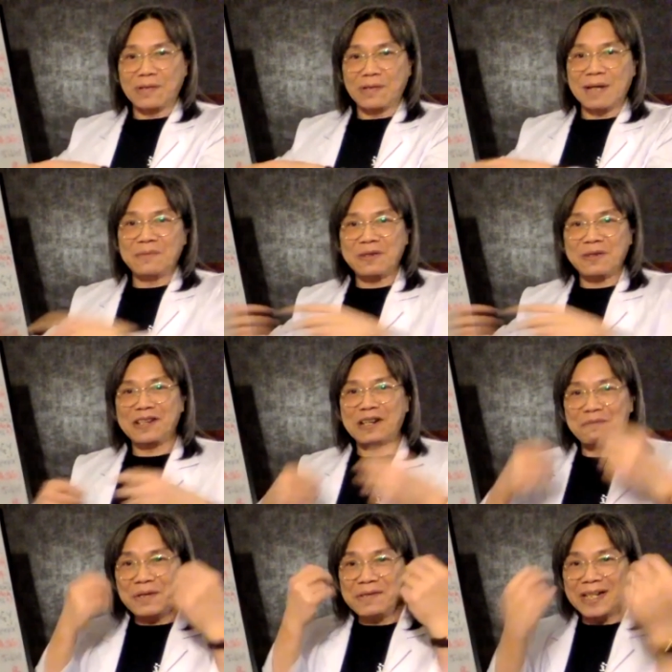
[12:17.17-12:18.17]
I'm trying to
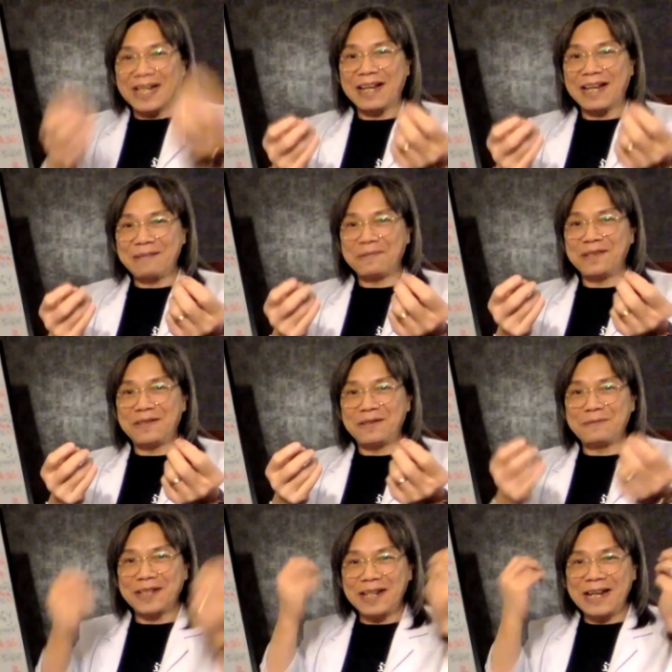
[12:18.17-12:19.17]
communicate with you
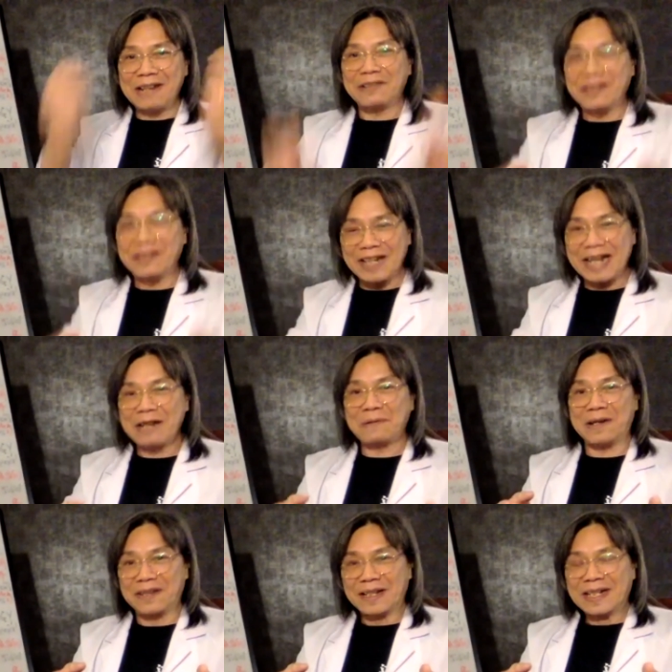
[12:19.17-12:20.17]
with an English language.